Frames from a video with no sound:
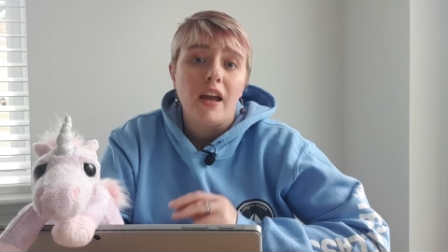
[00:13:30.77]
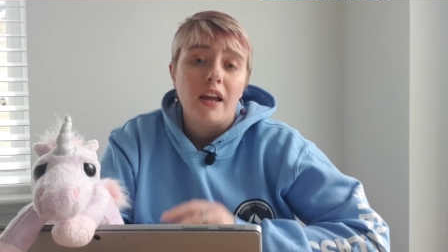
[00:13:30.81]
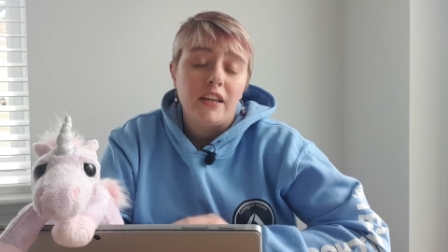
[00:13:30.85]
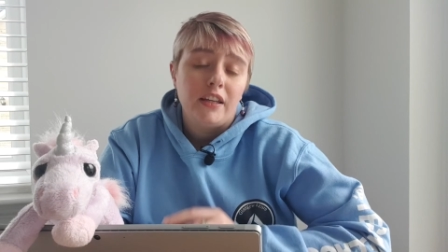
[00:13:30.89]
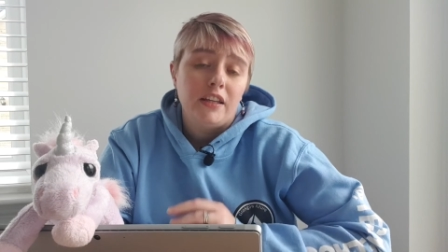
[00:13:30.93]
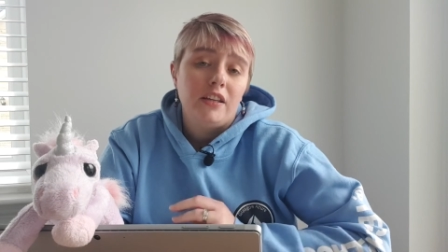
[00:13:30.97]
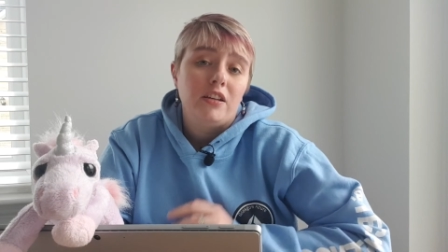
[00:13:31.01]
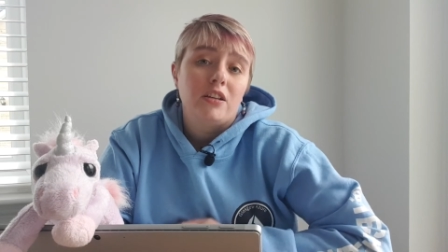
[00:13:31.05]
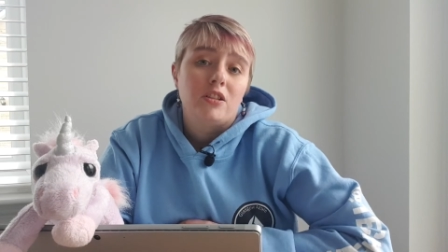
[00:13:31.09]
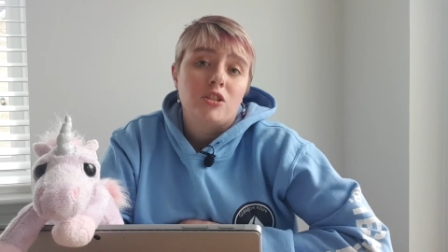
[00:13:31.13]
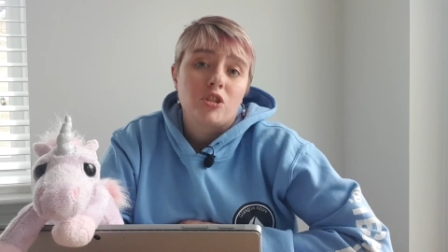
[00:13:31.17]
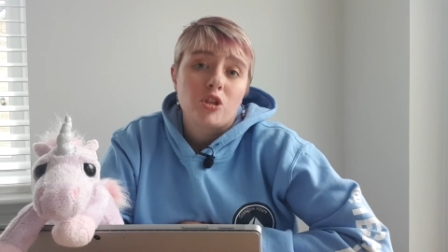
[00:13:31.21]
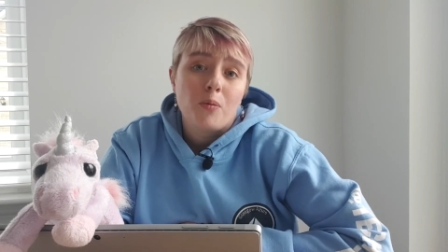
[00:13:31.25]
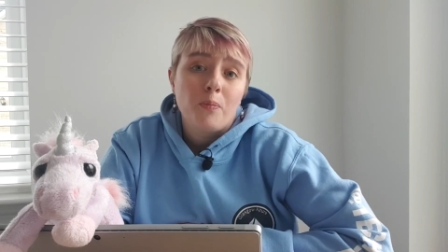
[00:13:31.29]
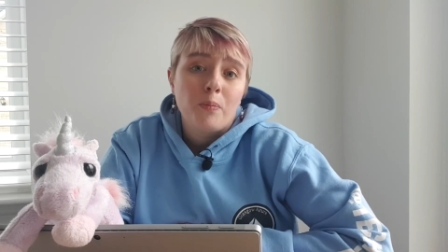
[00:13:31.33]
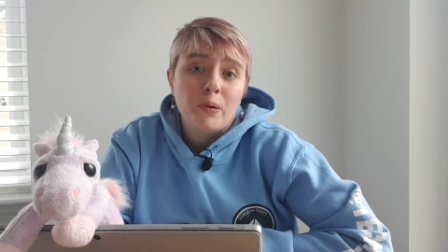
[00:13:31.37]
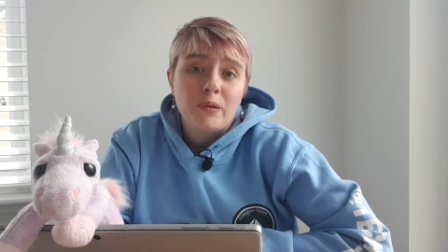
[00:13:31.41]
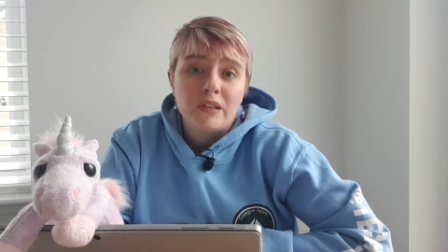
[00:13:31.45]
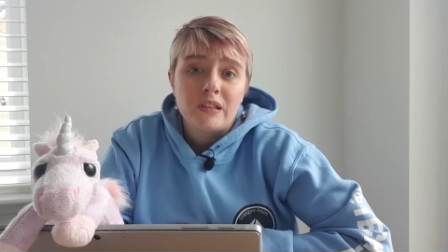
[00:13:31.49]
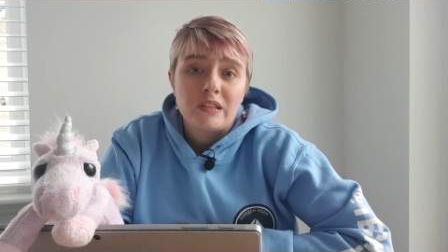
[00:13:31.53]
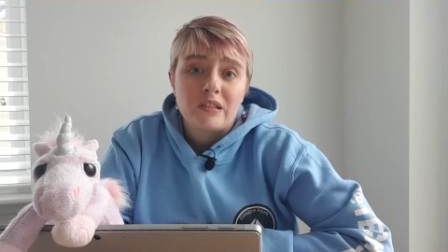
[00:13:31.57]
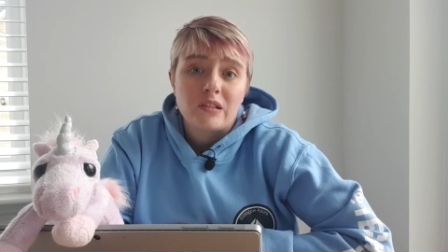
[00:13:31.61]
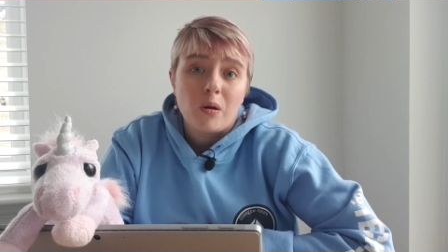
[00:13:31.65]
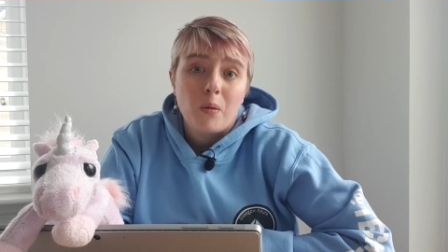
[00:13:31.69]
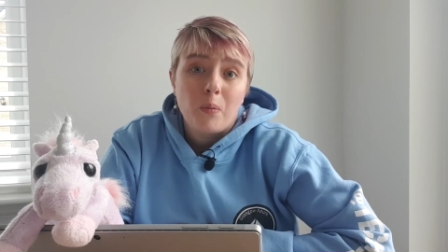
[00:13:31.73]
you can jump
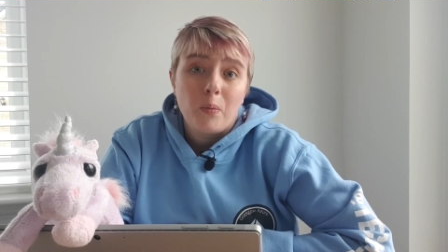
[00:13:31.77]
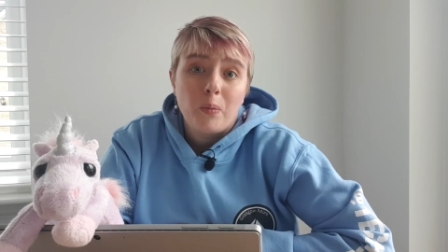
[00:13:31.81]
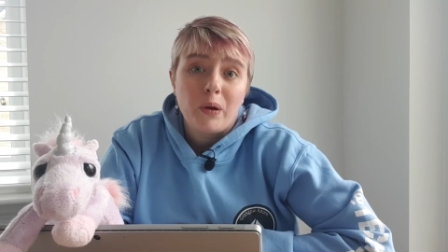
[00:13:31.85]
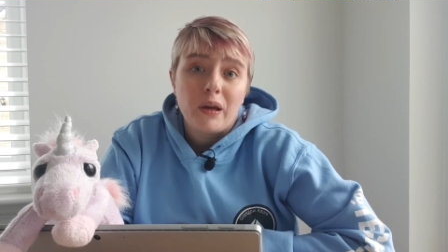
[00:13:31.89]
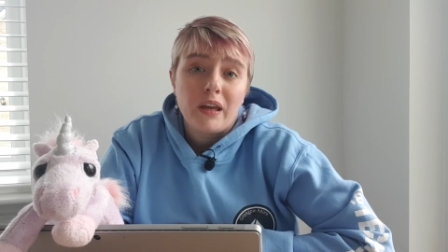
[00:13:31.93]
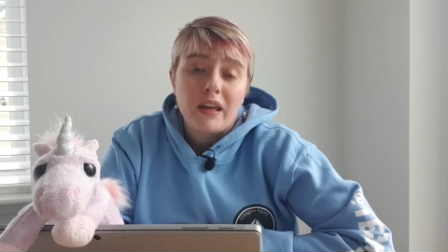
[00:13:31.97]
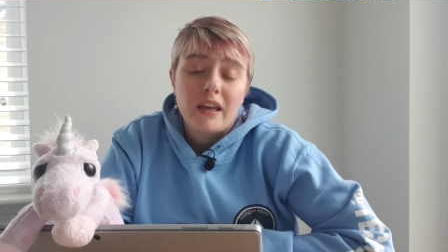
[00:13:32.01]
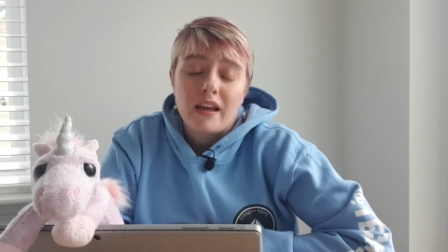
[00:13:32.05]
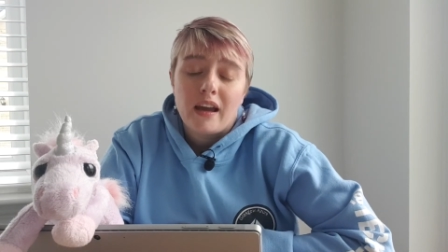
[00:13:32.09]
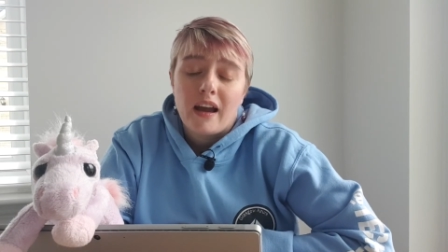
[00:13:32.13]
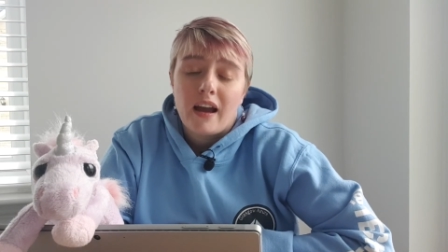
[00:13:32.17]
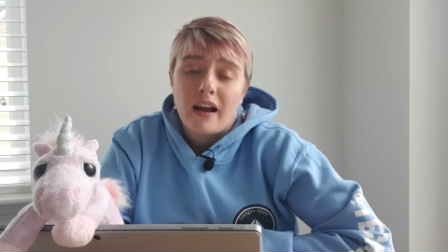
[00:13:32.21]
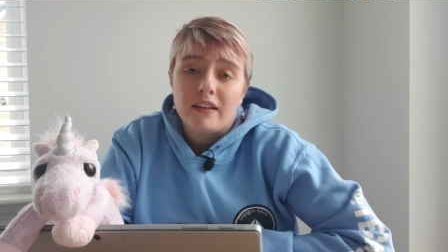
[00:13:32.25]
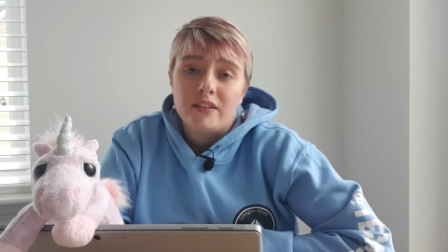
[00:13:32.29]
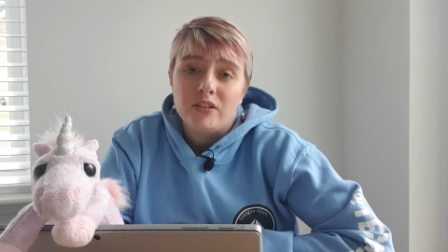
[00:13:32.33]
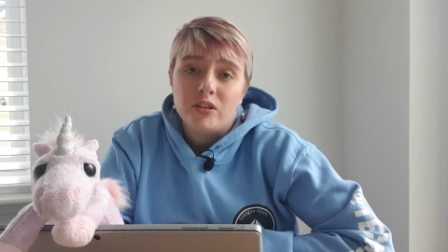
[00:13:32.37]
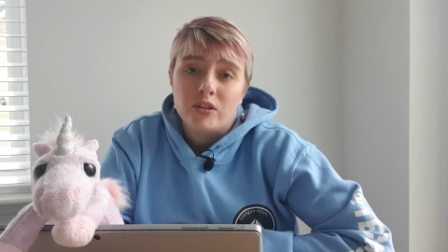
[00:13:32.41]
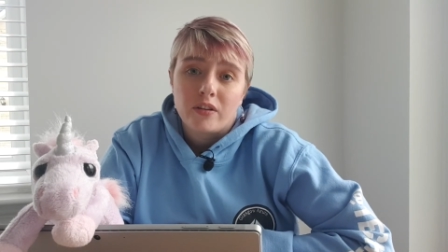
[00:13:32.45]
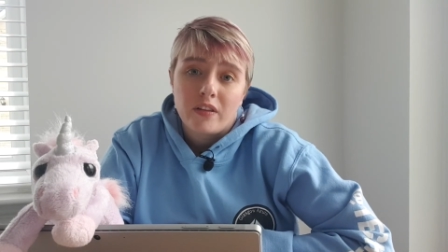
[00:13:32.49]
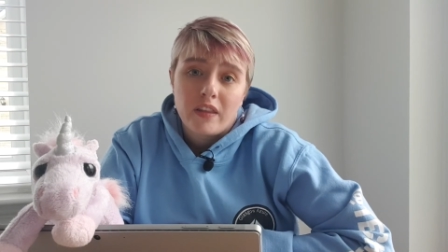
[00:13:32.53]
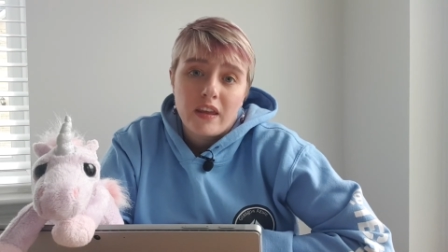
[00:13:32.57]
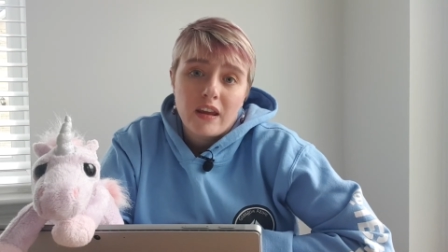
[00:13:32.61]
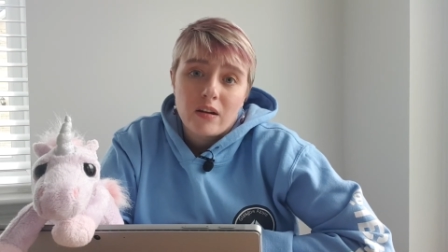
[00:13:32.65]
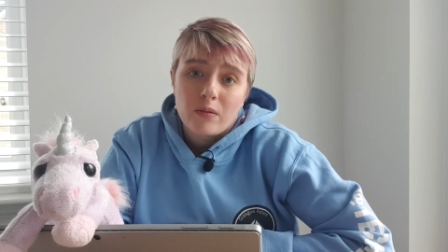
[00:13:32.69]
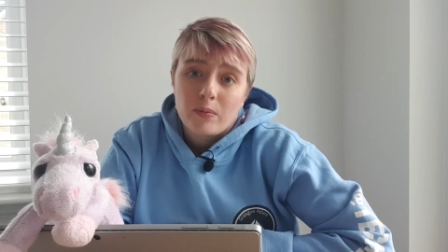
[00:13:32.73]
on the subway and
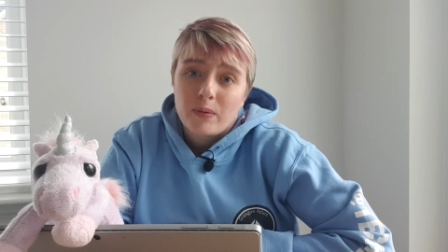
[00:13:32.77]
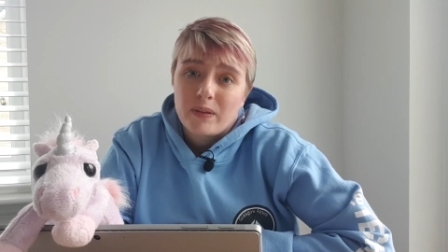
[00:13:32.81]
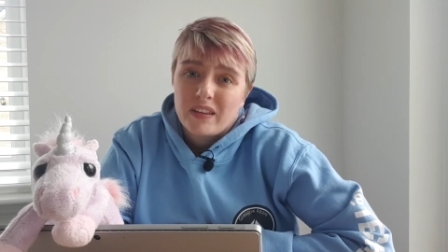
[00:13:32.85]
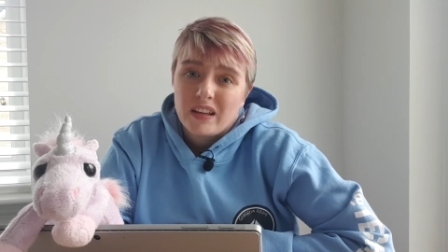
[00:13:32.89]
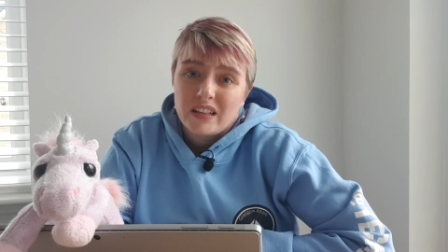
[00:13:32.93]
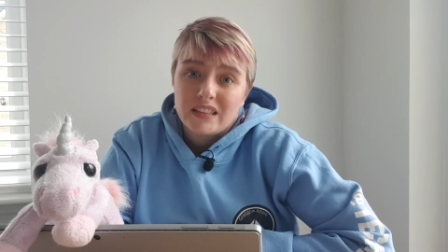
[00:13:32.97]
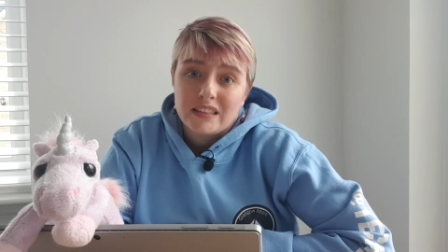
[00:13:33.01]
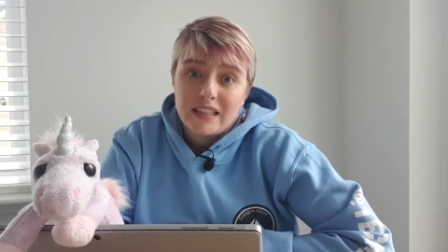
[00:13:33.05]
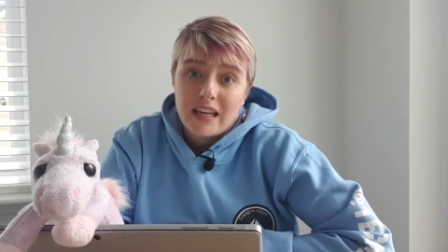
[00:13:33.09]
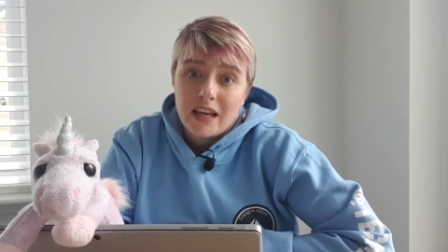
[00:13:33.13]
you're there within